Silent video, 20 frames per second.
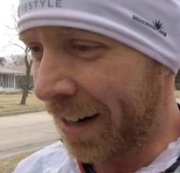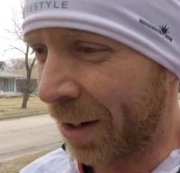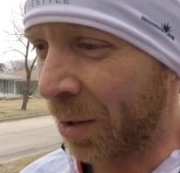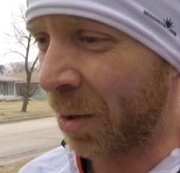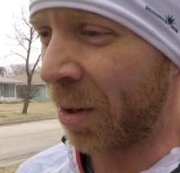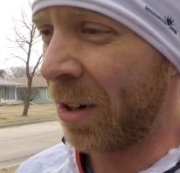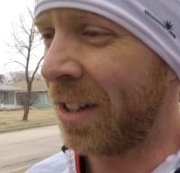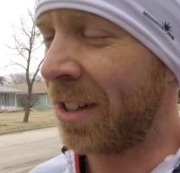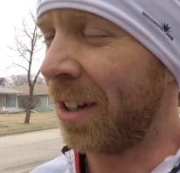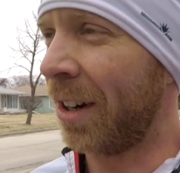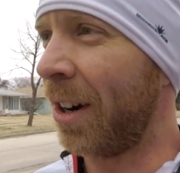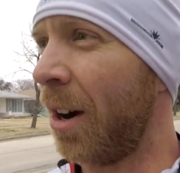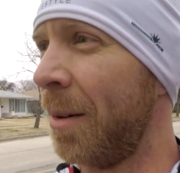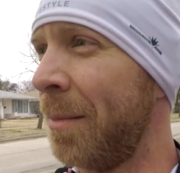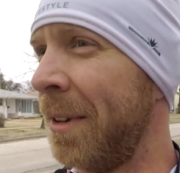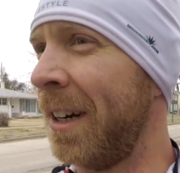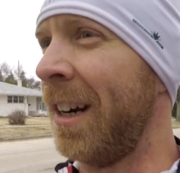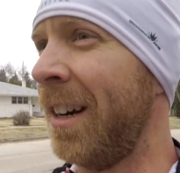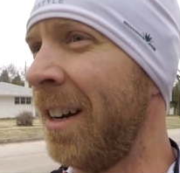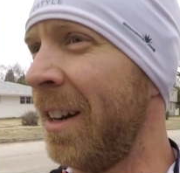According to
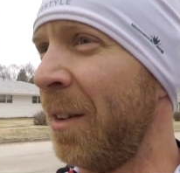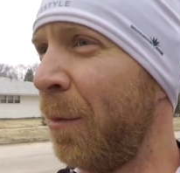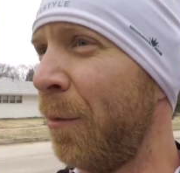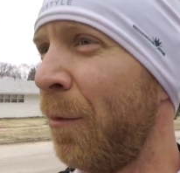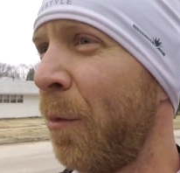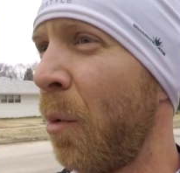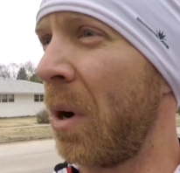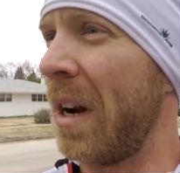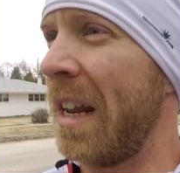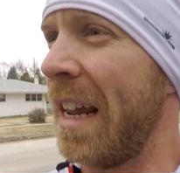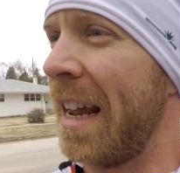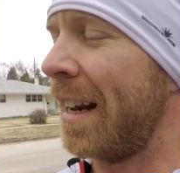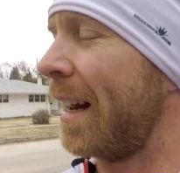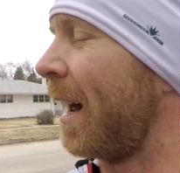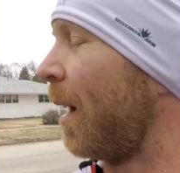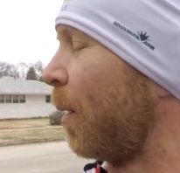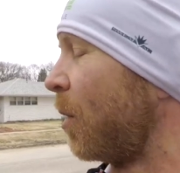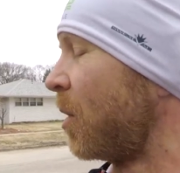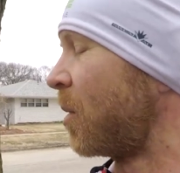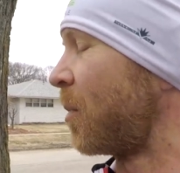Garmin, I need 48
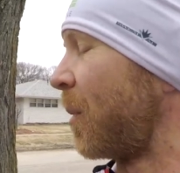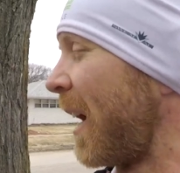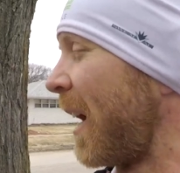hours